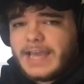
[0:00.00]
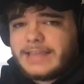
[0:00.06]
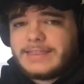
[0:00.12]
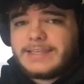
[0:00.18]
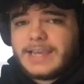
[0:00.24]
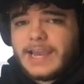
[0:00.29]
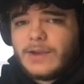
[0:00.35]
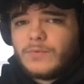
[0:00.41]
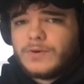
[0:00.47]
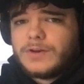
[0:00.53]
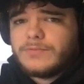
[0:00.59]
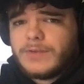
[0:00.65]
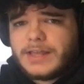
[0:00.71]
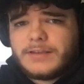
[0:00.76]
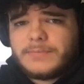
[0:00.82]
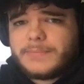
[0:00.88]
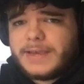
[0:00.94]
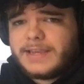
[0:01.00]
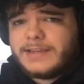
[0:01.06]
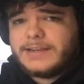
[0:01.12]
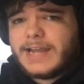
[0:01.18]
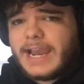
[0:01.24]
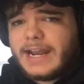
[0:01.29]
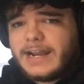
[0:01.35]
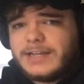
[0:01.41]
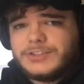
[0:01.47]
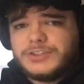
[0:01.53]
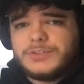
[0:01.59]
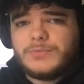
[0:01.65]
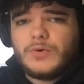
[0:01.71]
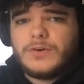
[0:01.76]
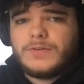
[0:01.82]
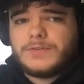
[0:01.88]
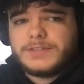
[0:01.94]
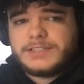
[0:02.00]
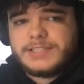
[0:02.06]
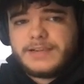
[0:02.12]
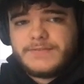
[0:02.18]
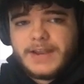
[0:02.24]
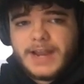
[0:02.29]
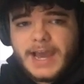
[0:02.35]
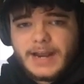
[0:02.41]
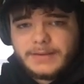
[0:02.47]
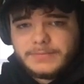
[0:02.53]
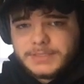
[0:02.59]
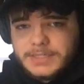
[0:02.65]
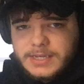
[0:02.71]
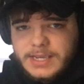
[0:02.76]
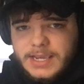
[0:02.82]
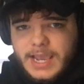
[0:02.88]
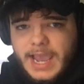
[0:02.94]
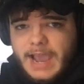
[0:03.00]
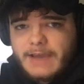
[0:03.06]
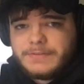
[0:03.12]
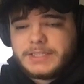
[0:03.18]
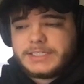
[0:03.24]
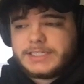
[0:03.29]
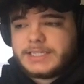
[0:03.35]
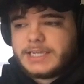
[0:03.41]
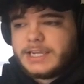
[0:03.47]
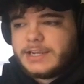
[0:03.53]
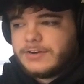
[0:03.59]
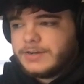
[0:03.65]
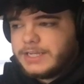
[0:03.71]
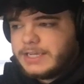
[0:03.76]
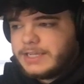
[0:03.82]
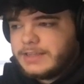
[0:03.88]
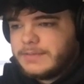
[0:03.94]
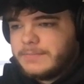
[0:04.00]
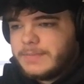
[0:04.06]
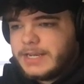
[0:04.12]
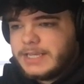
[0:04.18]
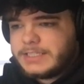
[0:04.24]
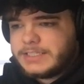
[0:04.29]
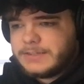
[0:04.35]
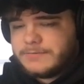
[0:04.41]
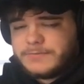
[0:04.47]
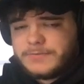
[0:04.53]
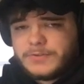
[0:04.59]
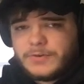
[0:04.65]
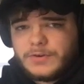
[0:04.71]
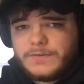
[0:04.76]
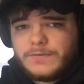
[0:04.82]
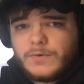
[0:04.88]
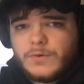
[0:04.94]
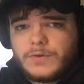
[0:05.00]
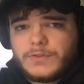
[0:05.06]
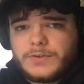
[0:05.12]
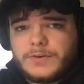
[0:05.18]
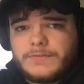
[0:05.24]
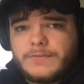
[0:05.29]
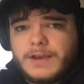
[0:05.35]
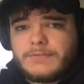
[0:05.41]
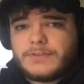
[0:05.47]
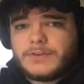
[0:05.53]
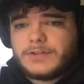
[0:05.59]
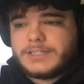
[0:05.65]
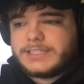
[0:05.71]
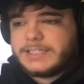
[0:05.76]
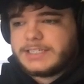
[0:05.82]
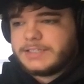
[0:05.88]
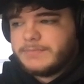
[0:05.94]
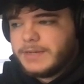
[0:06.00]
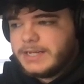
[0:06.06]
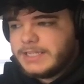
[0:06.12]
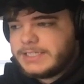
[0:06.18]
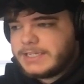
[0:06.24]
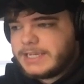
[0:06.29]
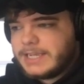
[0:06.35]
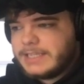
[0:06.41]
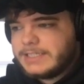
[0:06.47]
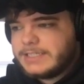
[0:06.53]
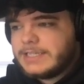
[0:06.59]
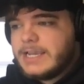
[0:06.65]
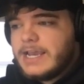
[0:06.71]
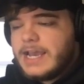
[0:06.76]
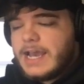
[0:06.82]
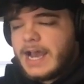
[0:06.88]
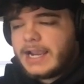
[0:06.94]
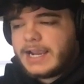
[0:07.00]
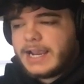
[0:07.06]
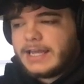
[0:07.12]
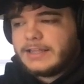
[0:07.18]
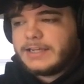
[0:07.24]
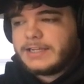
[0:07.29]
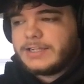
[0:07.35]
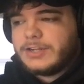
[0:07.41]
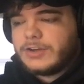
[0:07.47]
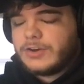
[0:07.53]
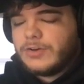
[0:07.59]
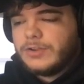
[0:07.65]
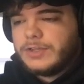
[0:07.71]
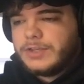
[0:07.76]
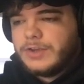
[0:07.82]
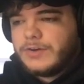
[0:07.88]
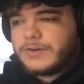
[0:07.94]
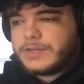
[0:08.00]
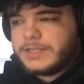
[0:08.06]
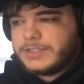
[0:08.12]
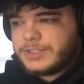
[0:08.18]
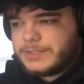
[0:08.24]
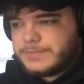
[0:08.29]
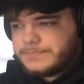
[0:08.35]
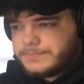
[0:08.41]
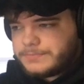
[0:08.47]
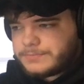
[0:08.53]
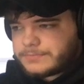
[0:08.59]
I think I would rather pay 900 more for Steven Adams, have the security in the minutes of 34, 35, 36 minutes against a guy like Nikola Jokic